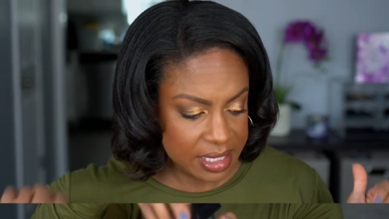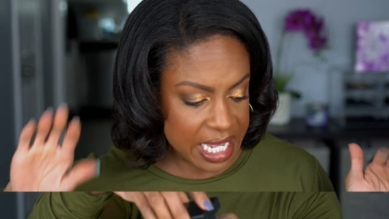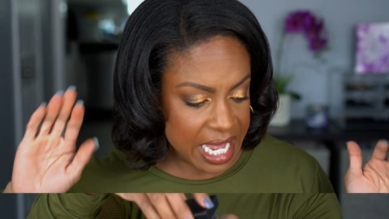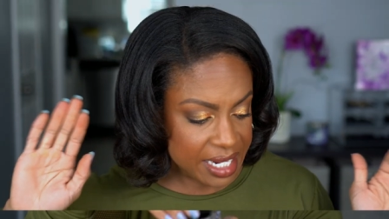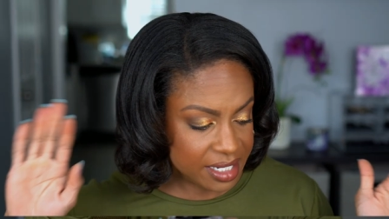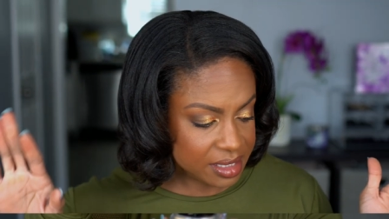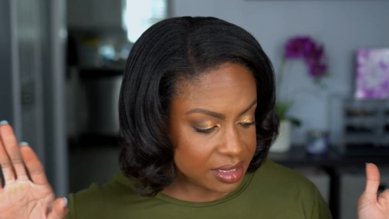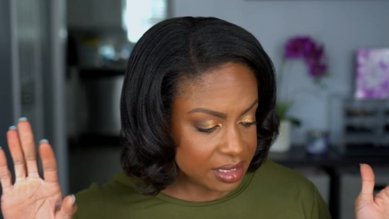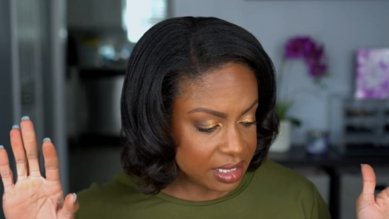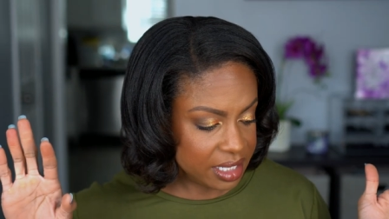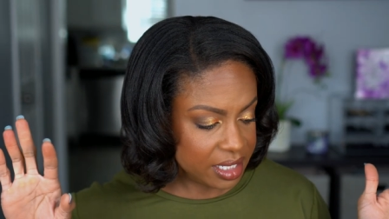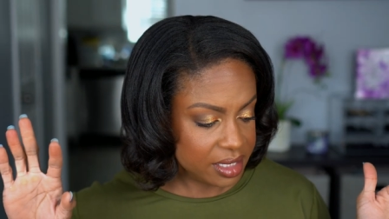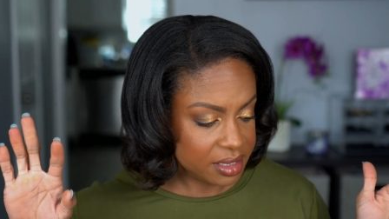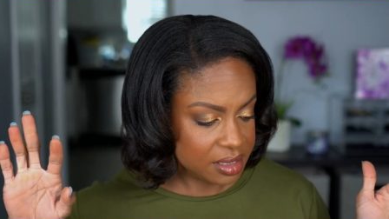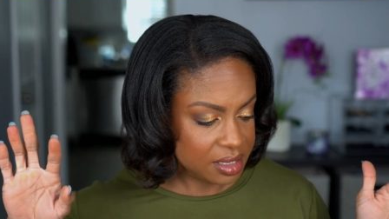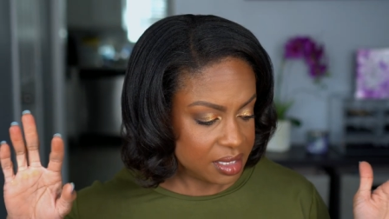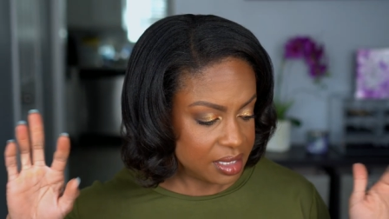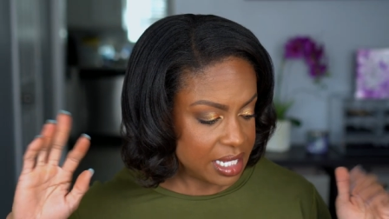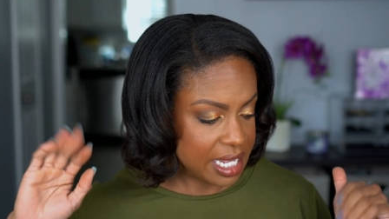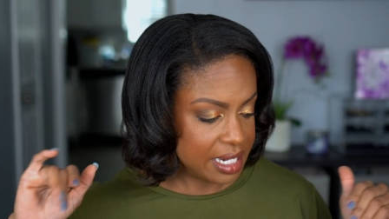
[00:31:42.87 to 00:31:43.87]
That is
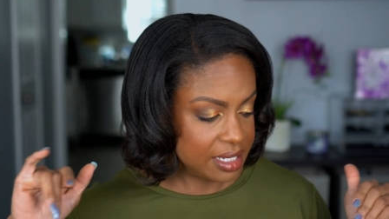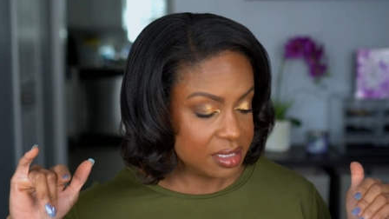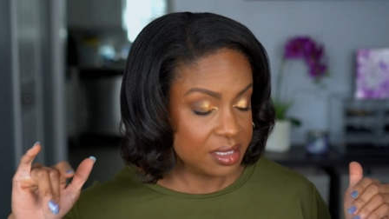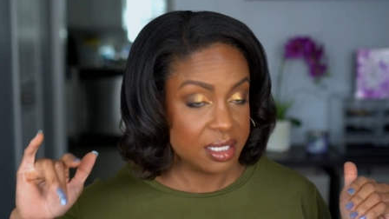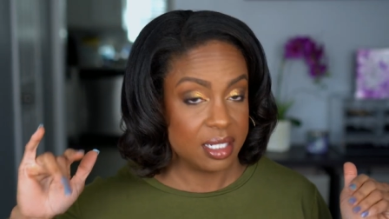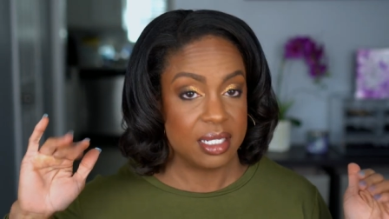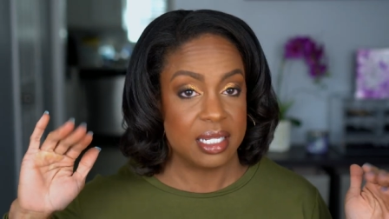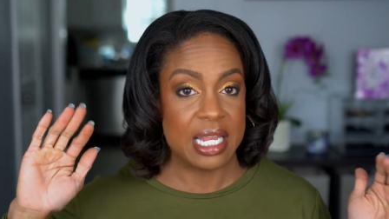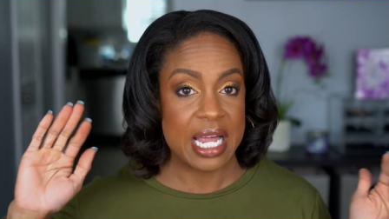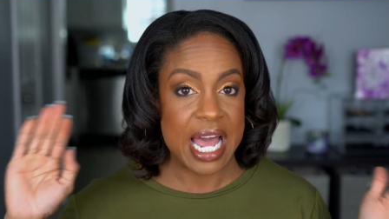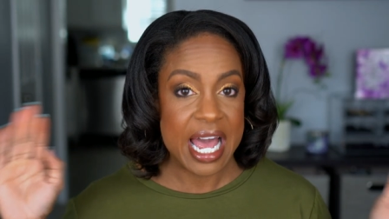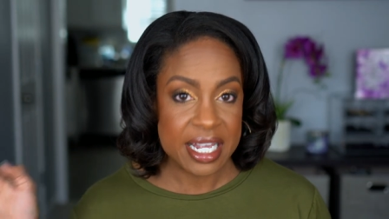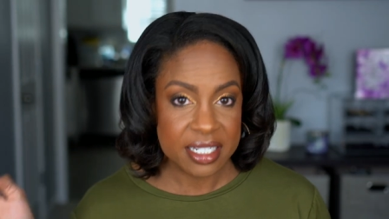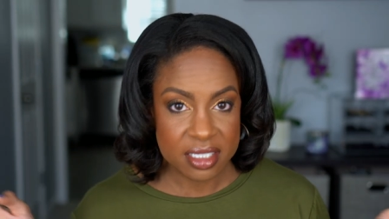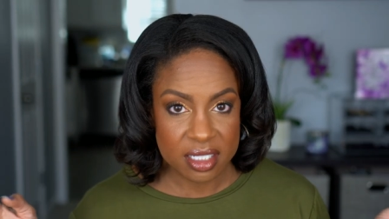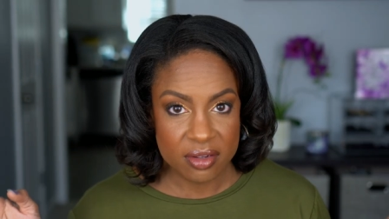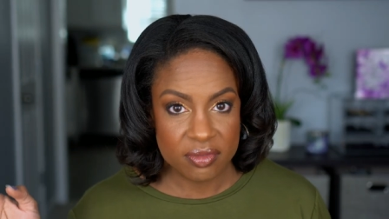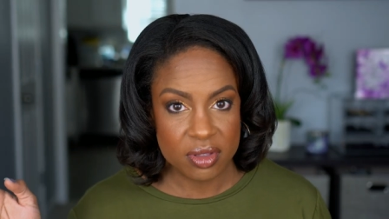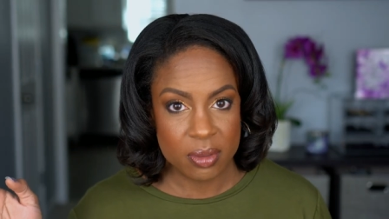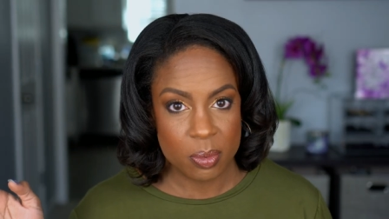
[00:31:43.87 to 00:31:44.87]
it. That is the
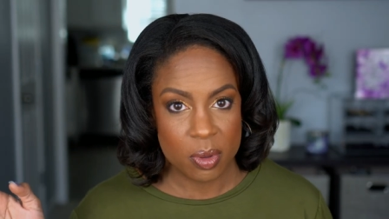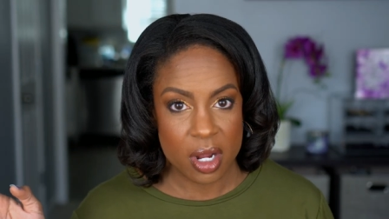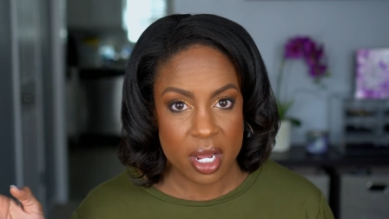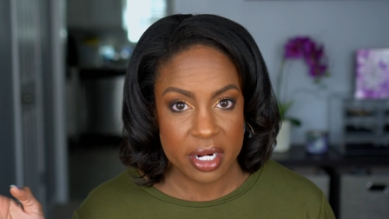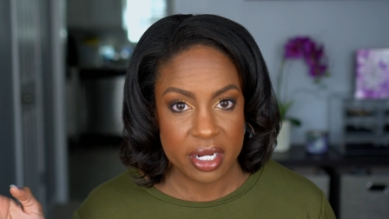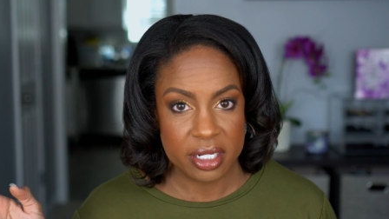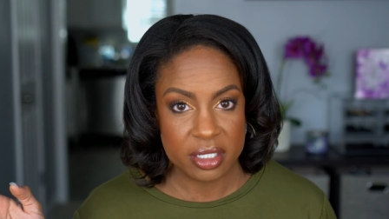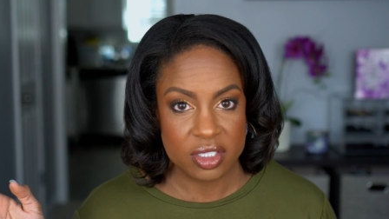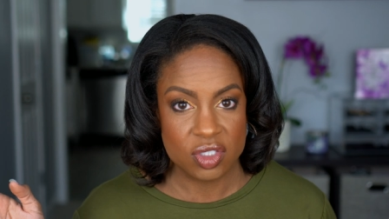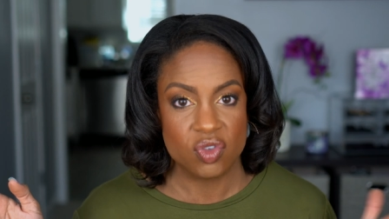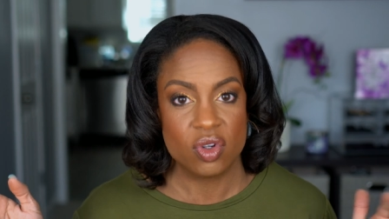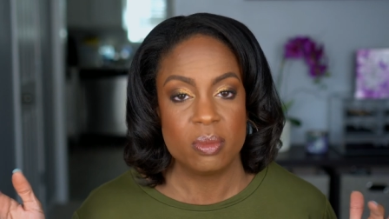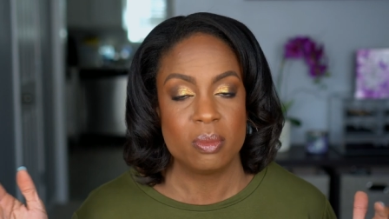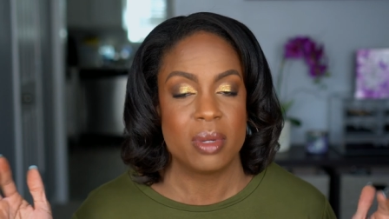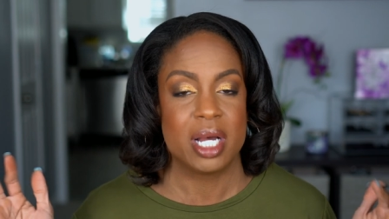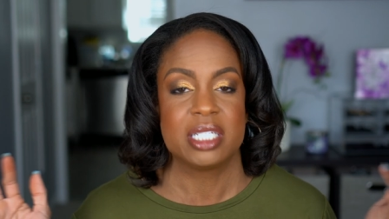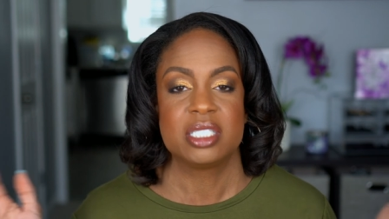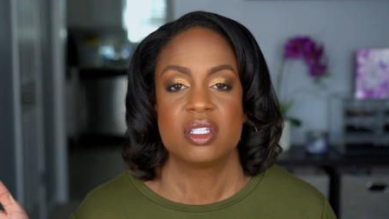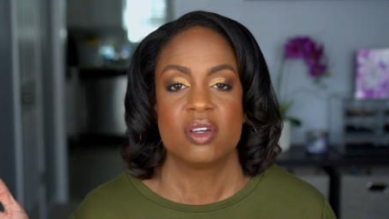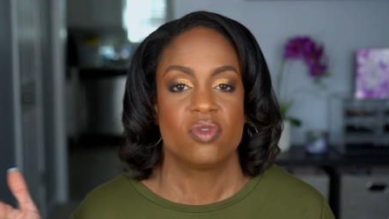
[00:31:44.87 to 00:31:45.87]
last of the products from
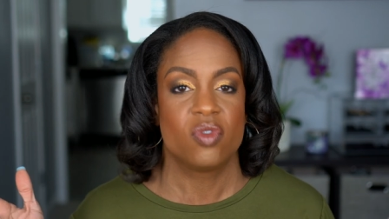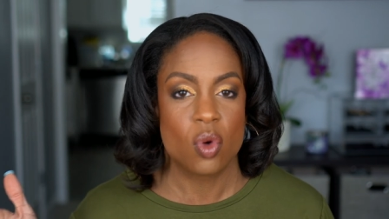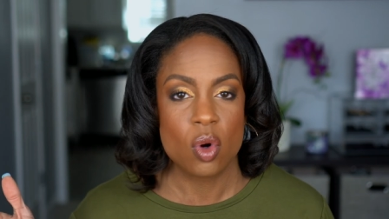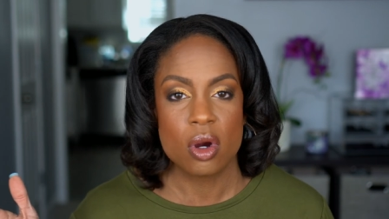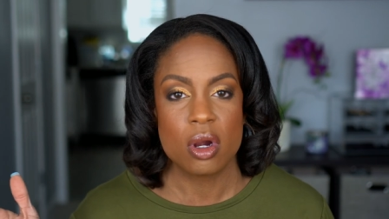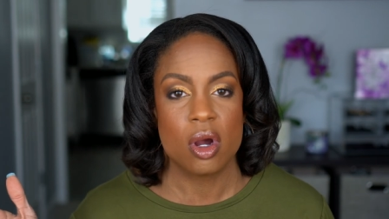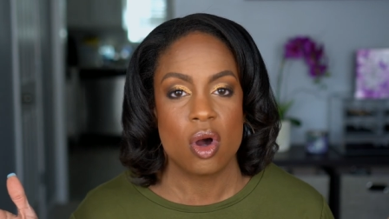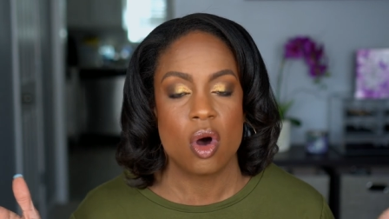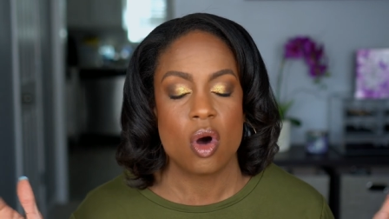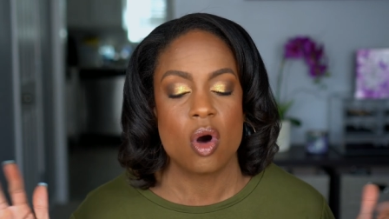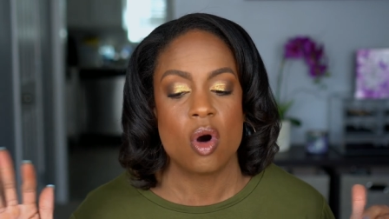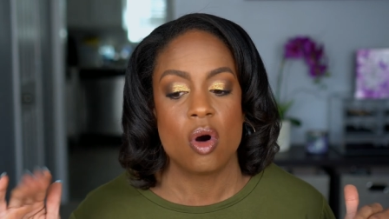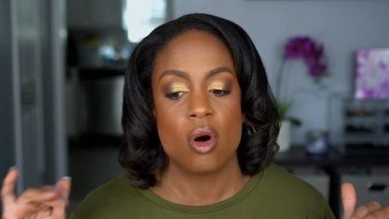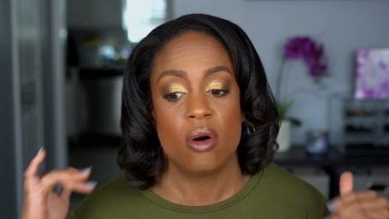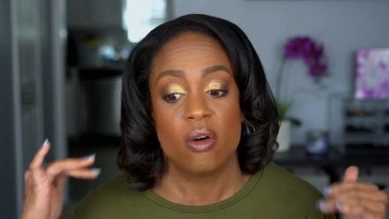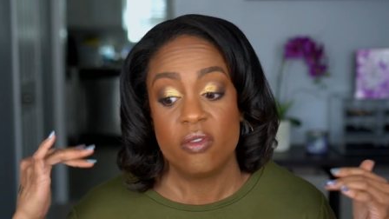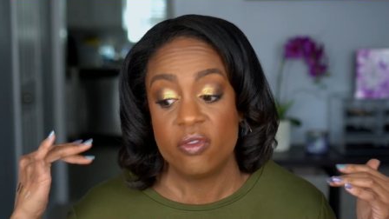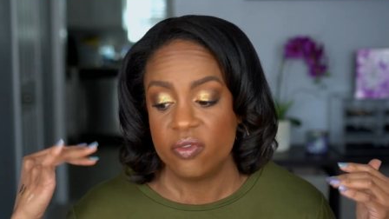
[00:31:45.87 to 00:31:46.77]
my Sephora haul.